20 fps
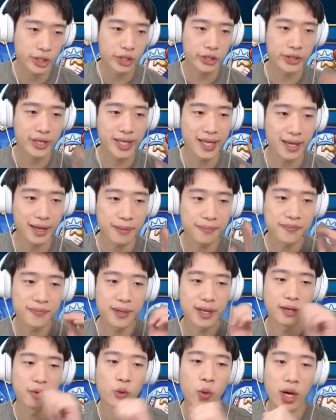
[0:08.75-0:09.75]
to keep
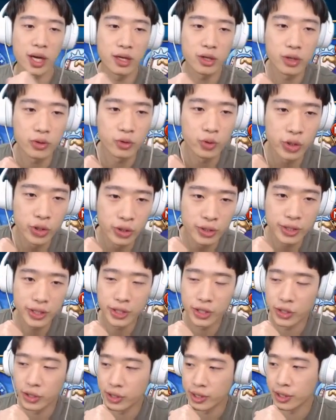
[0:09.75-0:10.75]
and what runes
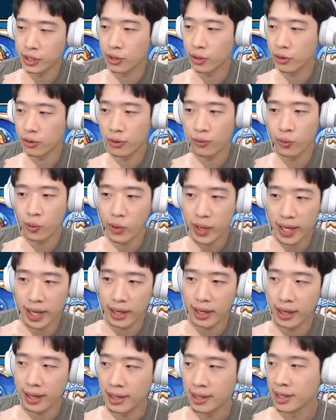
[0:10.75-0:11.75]
to throw
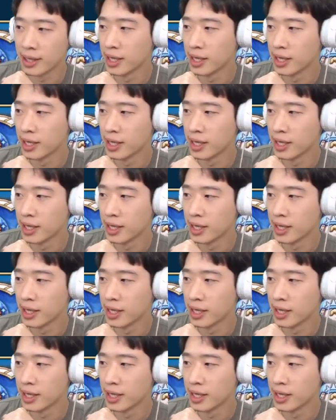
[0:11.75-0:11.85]
away.